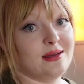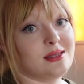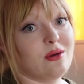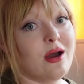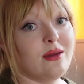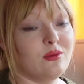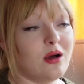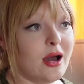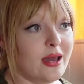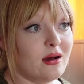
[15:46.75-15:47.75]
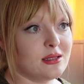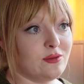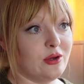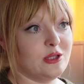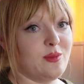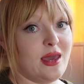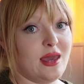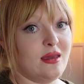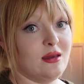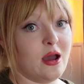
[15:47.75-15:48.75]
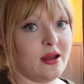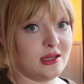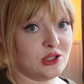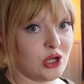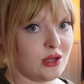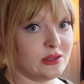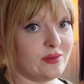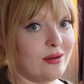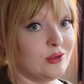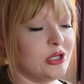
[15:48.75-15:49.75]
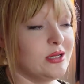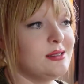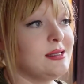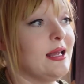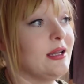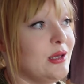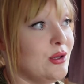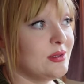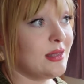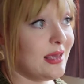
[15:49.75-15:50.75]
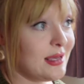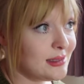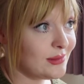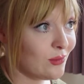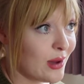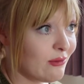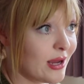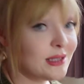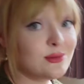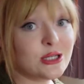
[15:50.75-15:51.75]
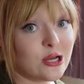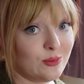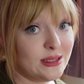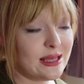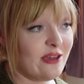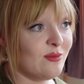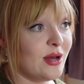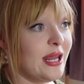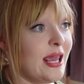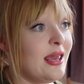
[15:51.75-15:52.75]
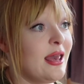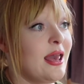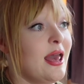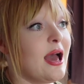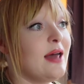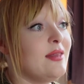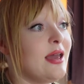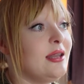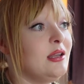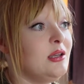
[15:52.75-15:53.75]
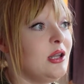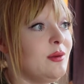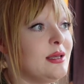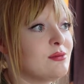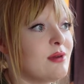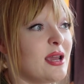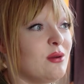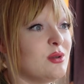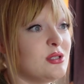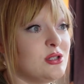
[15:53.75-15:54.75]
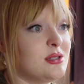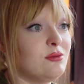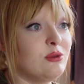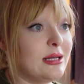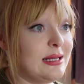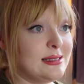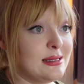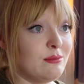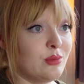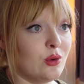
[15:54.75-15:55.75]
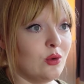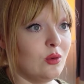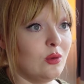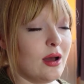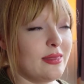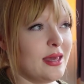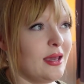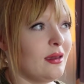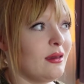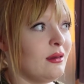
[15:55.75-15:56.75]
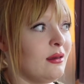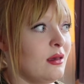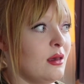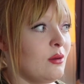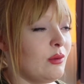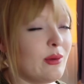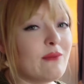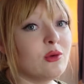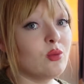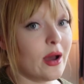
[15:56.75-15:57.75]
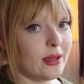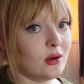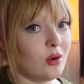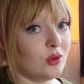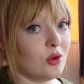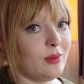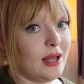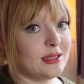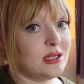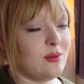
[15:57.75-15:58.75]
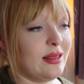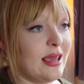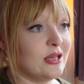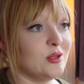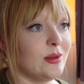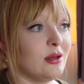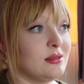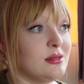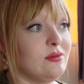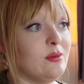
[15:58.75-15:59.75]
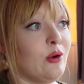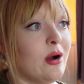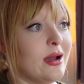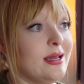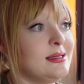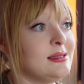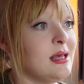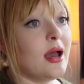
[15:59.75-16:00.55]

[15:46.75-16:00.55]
So I asked for it to be Ernest Jones vouchers, and I used these for my rings, which helped me save money. And then Louis's ring was just a really simple, I think we went for white gold, not platinum in the end because of the price.